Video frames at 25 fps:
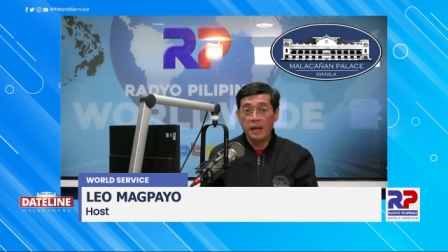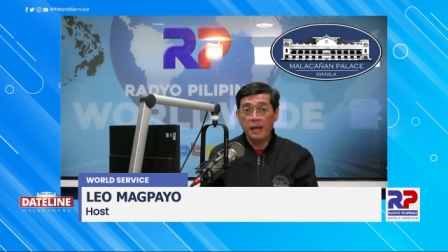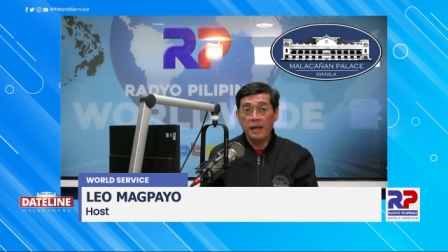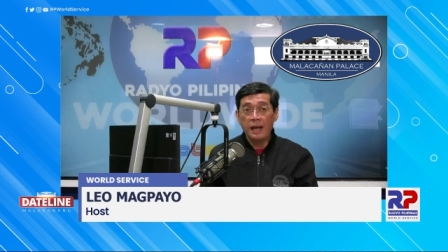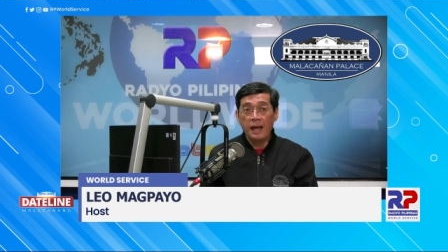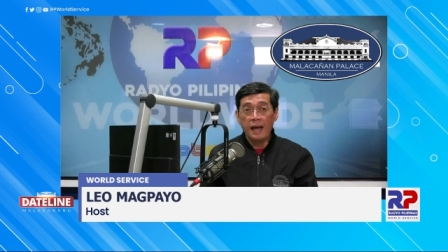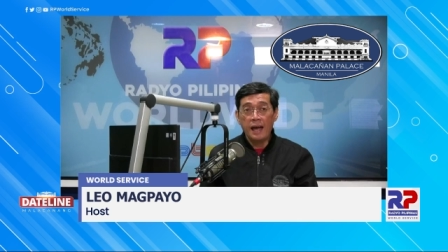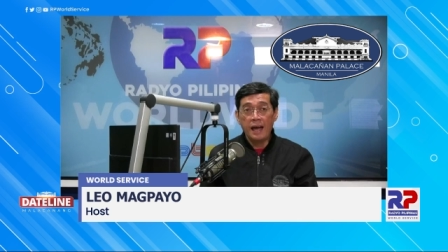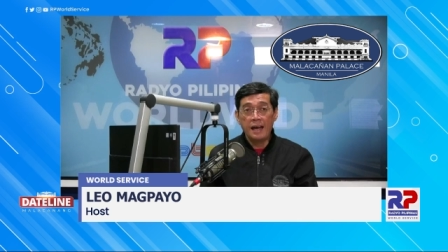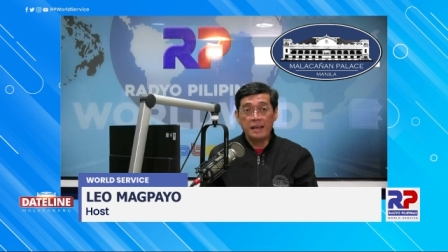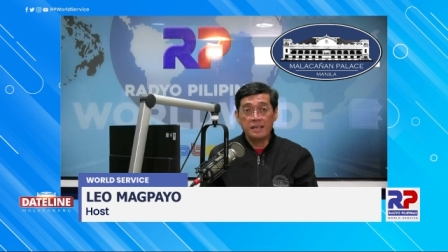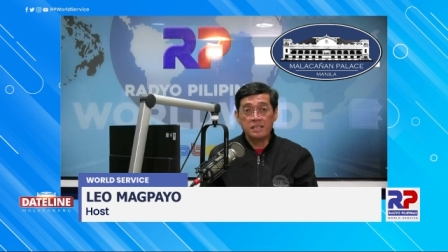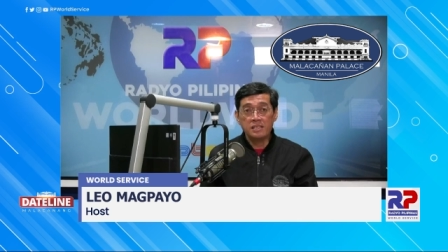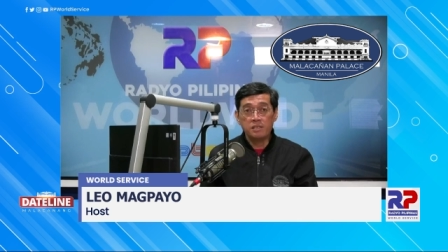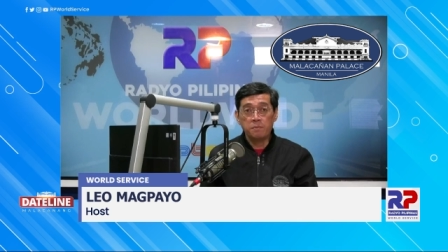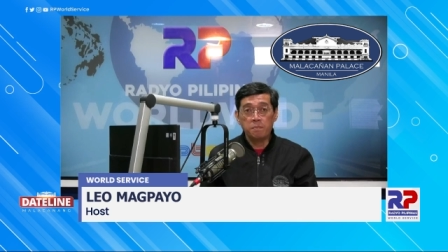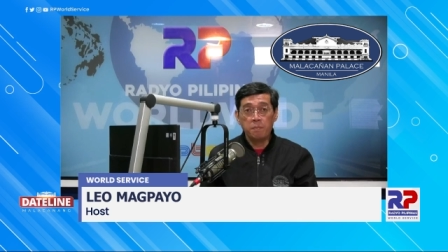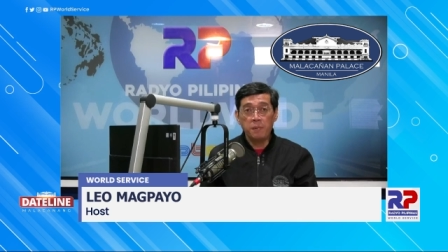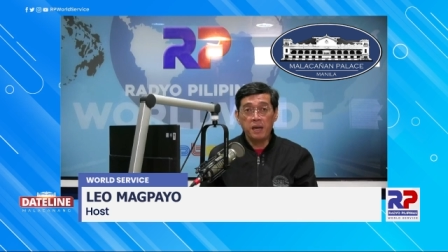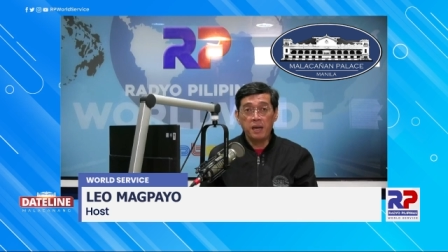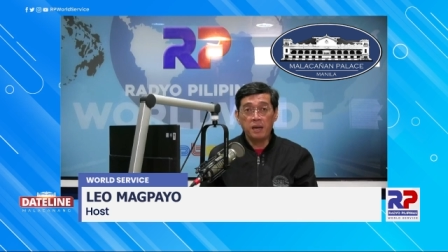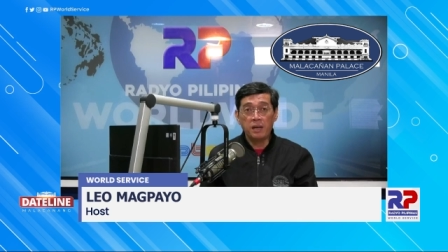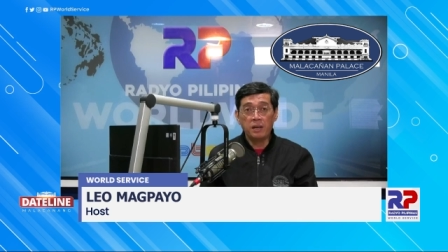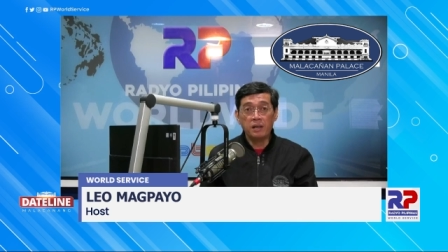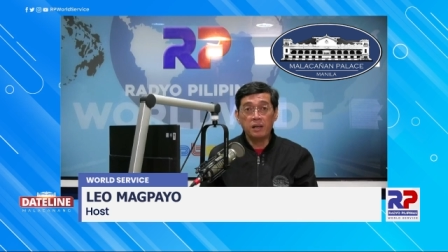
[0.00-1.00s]
as
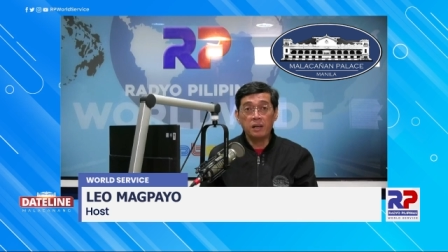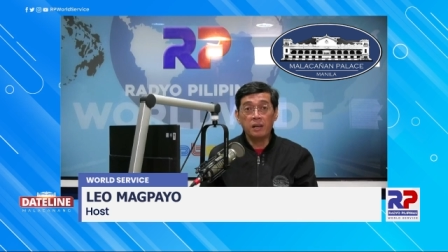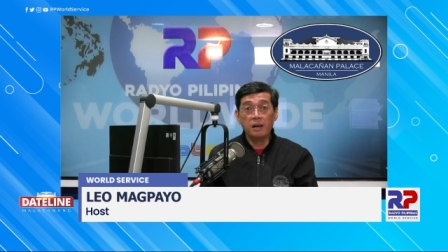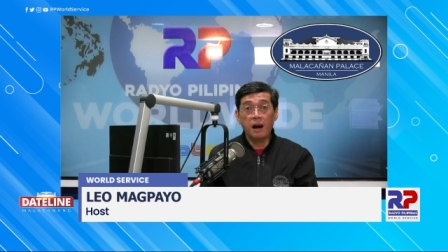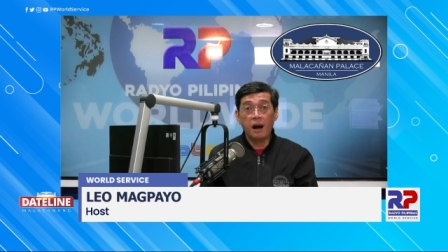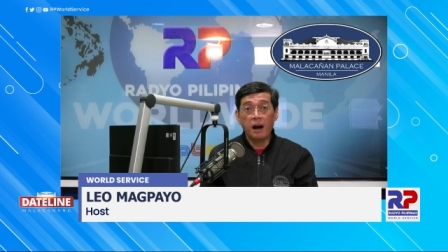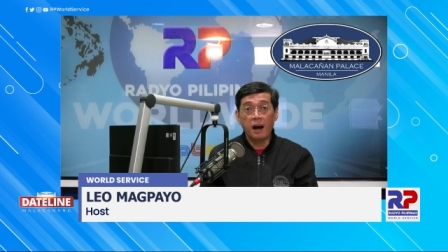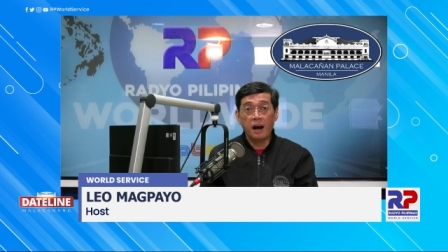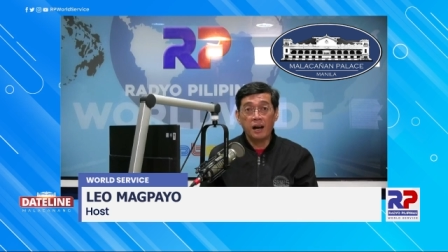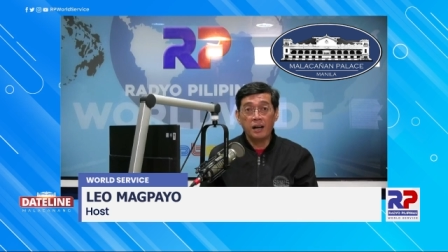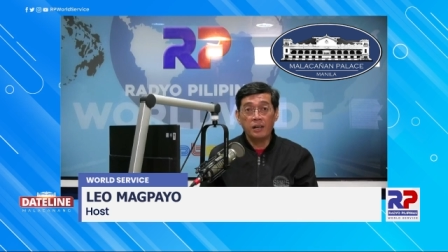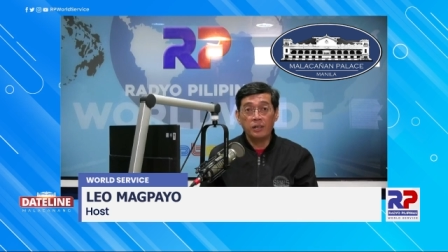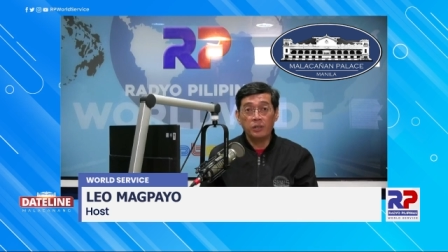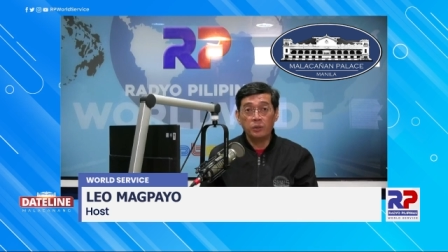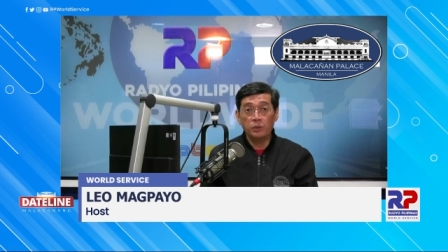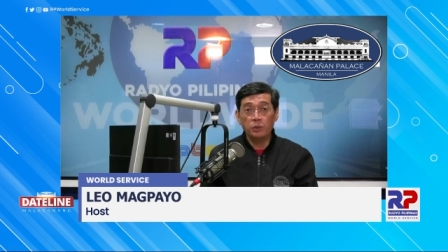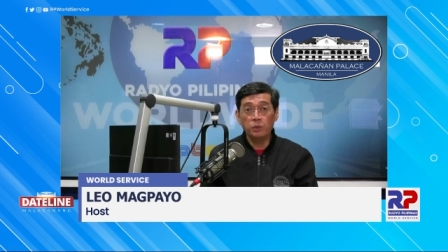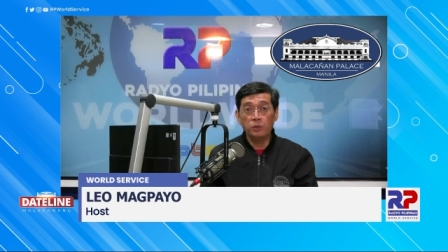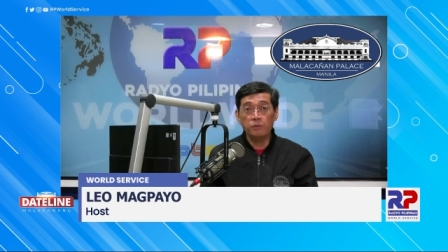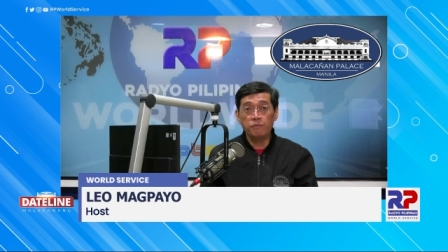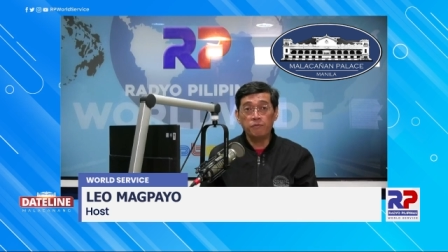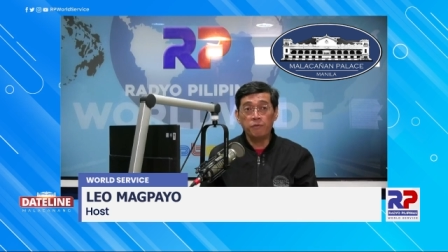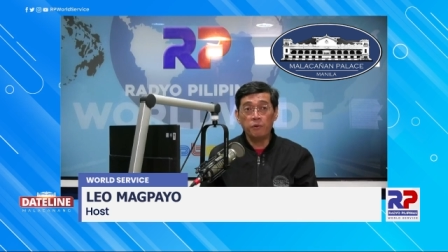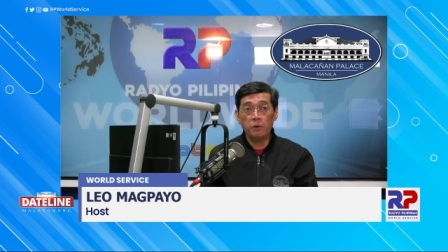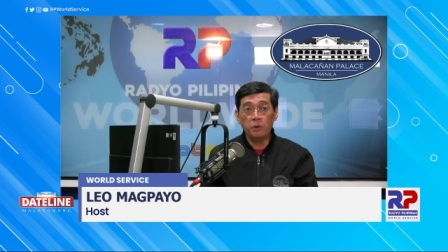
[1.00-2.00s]
Speaker
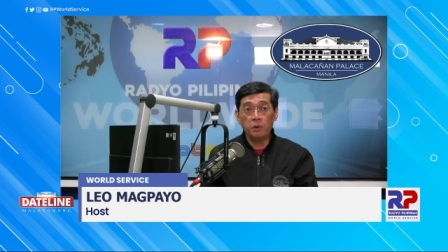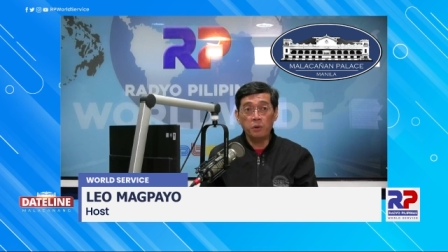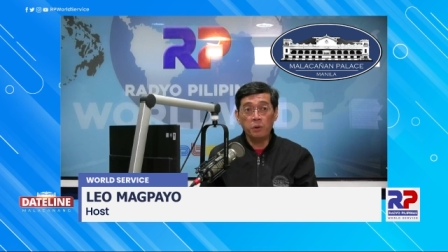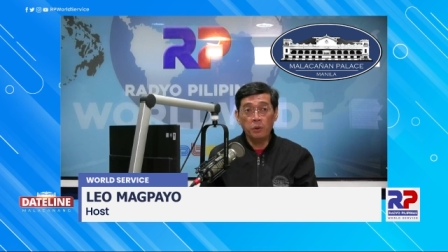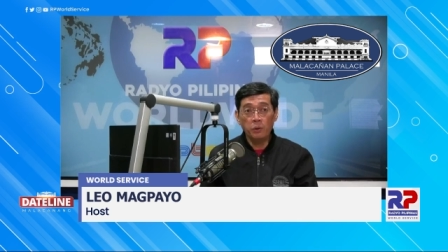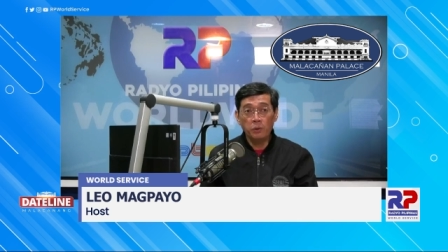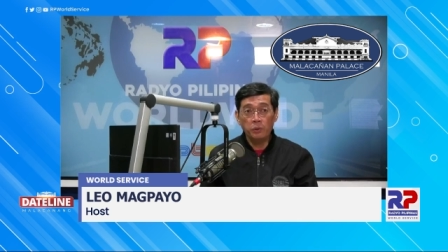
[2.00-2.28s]
Arnulfo